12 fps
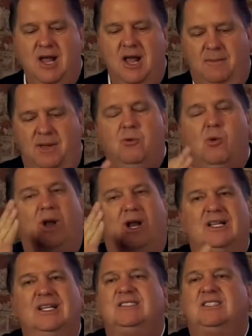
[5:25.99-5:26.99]
People want to
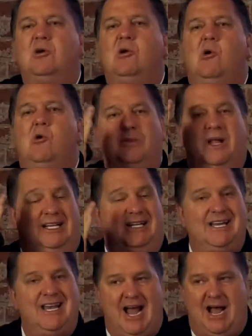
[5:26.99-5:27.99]
list their home like
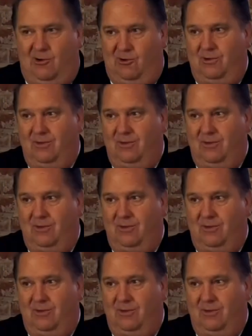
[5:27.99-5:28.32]
now.